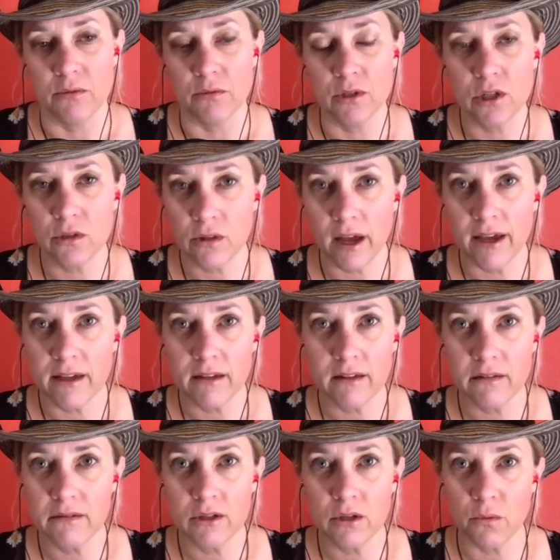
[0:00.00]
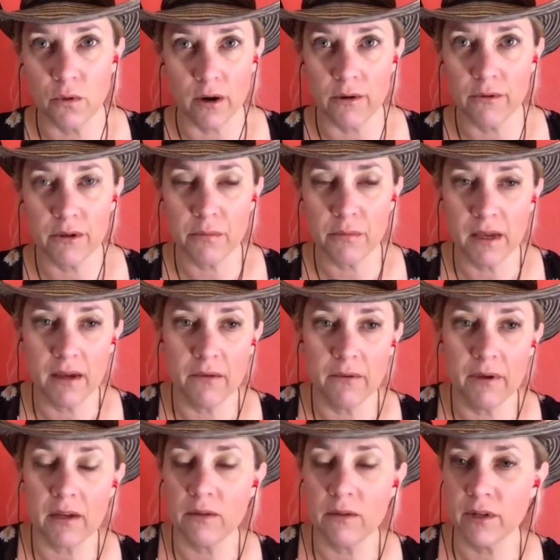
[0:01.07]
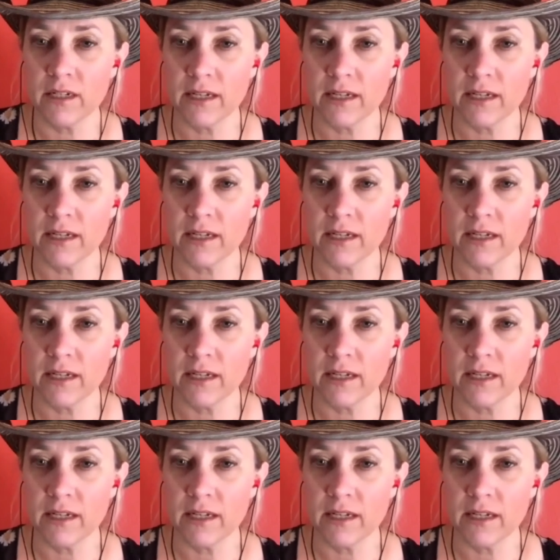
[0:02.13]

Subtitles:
Would you like to work with me and we could work